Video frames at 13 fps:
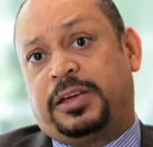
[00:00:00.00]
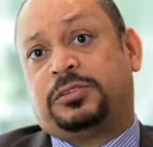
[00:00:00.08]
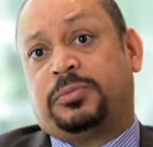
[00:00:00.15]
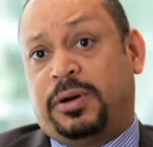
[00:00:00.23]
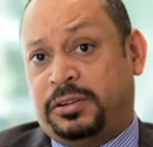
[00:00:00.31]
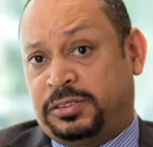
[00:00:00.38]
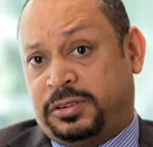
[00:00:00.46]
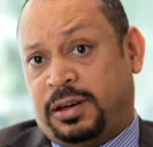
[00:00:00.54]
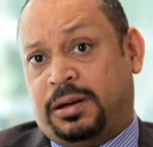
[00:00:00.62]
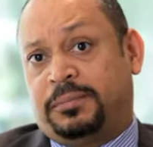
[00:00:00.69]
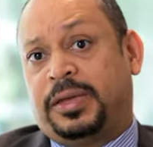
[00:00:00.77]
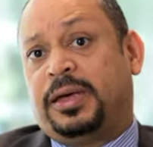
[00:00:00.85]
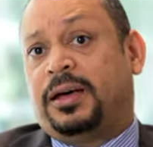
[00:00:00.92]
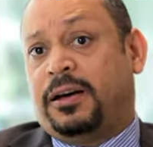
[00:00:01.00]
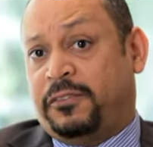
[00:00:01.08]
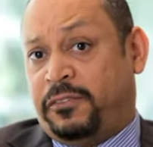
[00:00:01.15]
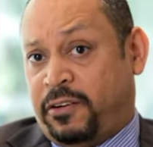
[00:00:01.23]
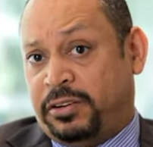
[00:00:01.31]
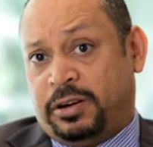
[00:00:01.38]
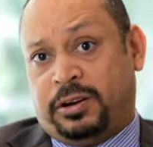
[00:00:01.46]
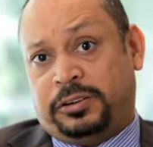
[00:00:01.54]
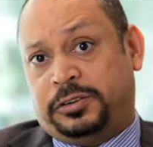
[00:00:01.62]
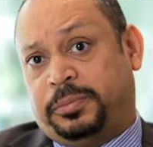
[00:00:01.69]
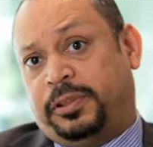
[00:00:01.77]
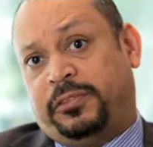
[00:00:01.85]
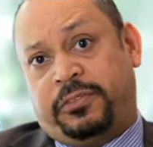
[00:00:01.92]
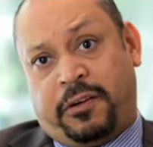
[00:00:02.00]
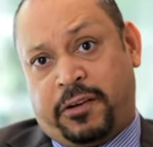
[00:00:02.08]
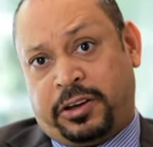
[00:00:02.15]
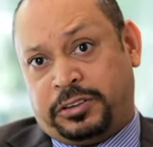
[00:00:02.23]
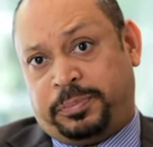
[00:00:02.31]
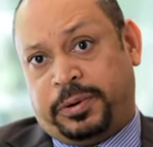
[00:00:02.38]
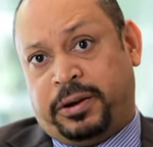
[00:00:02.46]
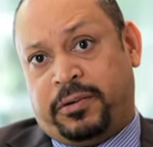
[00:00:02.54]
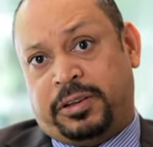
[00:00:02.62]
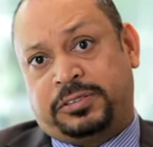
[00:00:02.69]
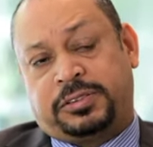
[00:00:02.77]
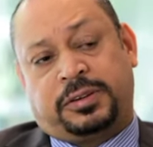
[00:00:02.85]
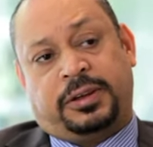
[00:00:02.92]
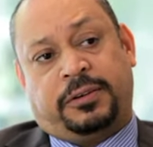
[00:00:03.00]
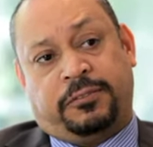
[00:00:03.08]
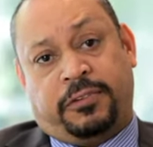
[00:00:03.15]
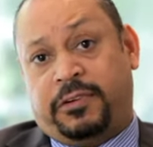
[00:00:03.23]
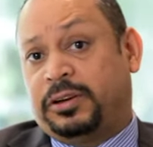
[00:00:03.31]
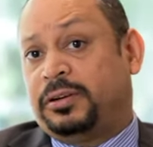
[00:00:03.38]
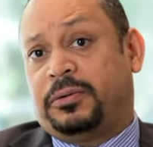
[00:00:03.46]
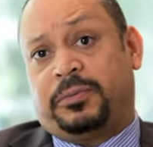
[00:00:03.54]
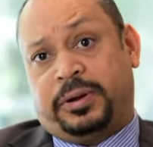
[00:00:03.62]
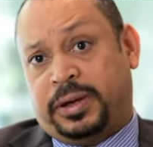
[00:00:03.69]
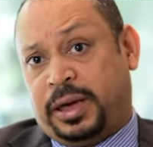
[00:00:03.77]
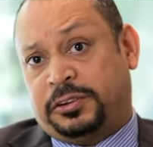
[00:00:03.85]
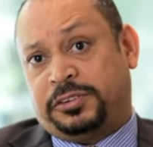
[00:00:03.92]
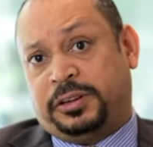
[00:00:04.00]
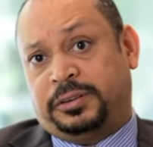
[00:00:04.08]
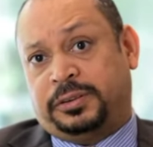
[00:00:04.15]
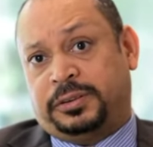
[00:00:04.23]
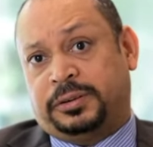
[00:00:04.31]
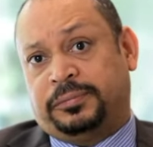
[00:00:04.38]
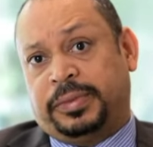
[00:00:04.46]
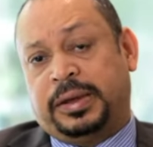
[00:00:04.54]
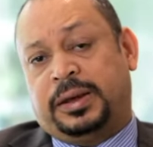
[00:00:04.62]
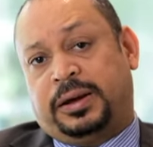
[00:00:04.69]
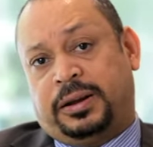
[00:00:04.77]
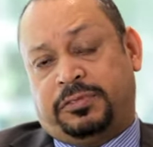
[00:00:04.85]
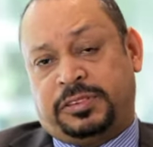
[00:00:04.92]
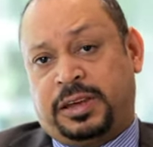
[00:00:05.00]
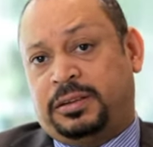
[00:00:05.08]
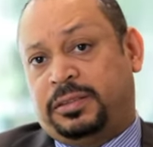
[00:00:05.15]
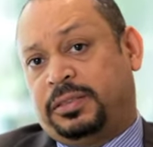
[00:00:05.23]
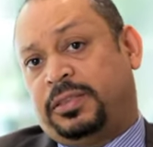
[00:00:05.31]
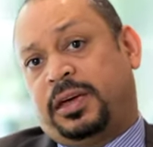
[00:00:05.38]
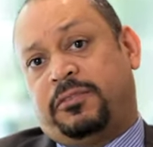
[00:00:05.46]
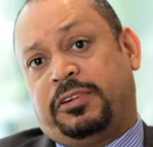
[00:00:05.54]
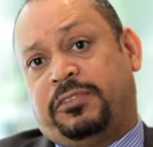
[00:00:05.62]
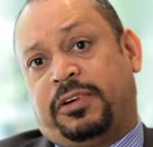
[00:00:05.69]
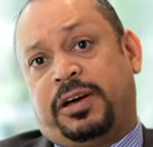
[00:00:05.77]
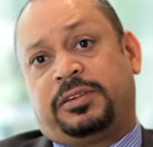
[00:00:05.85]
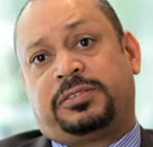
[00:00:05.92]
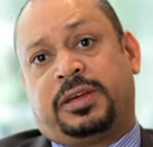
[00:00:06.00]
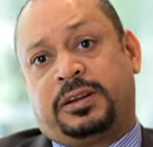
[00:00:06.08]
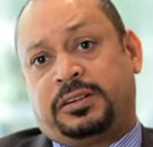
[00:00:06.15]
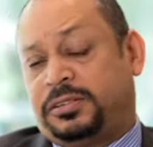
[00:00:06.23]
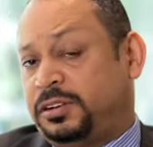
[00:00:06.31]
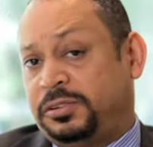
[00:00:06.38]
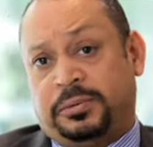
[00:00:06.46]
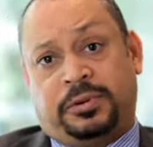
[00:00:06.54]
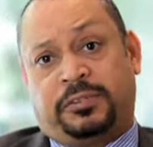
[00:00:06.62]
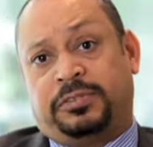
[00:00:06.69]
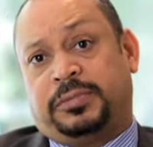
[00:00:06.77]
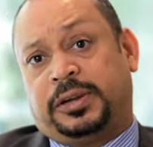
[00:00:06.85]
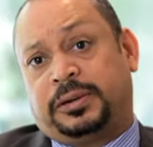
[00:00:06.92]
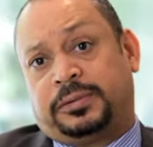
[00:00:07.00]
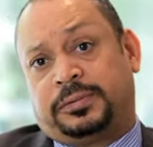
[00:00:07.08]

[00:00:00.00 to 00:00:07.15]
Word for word: as well as Tom, are very knowledgeable, very experienced, and very good at what they actually do. And I've taken their advice and it's actually worked for me.